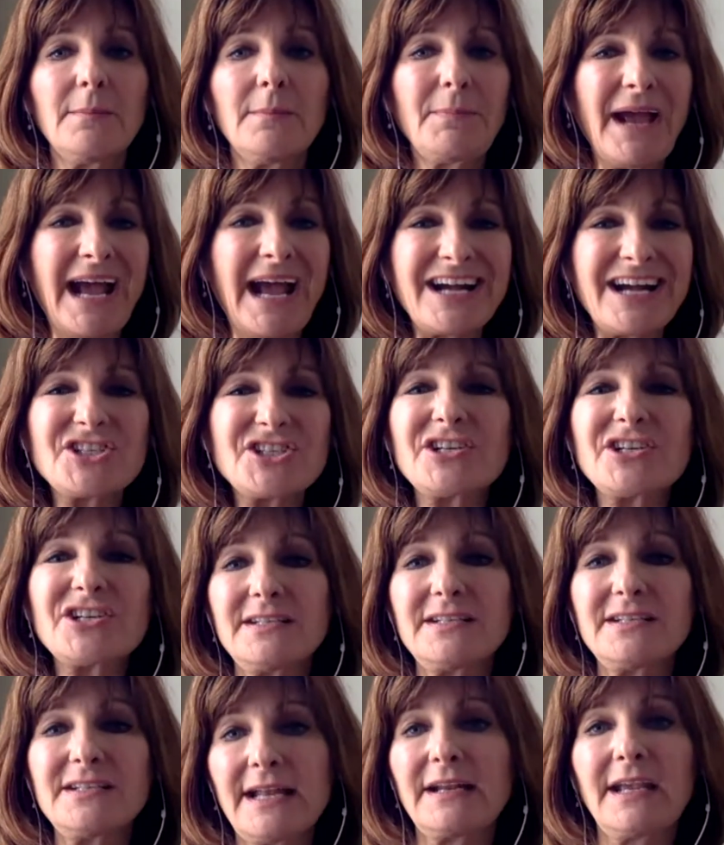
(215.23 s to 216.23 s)
passion
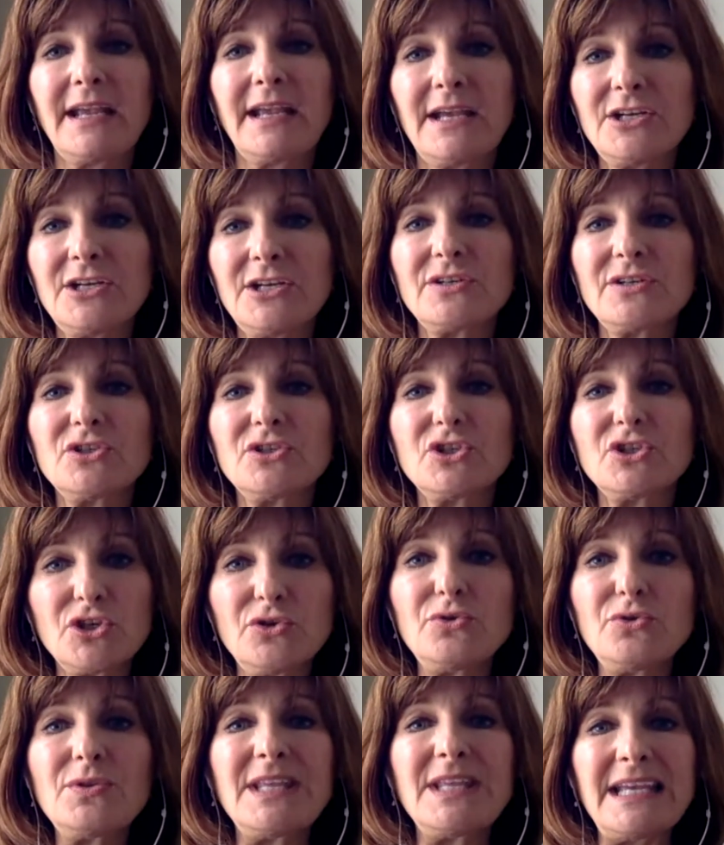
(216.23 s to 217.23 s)
and dedication
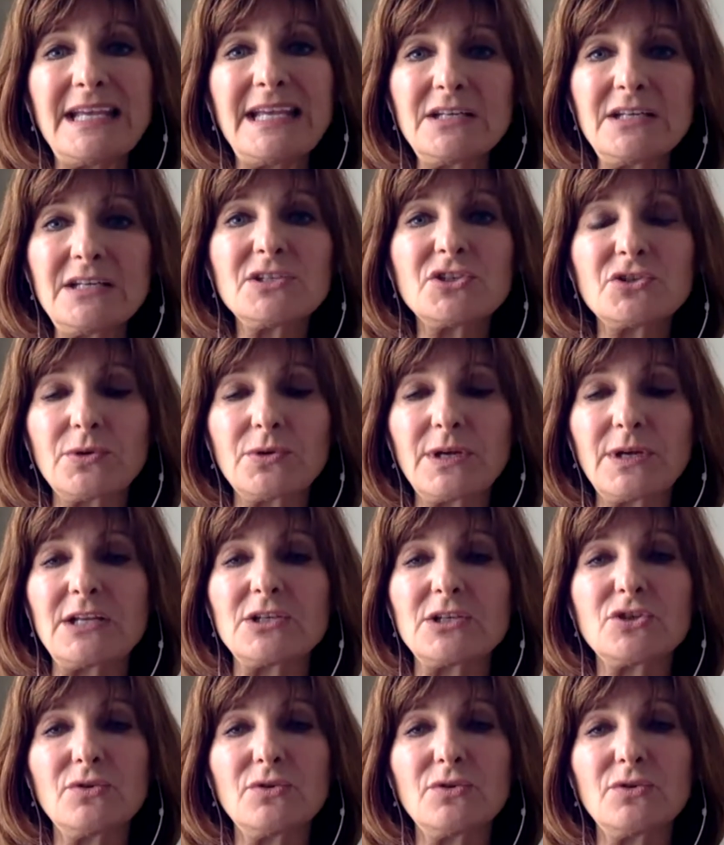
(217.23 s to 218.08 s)
to the industry and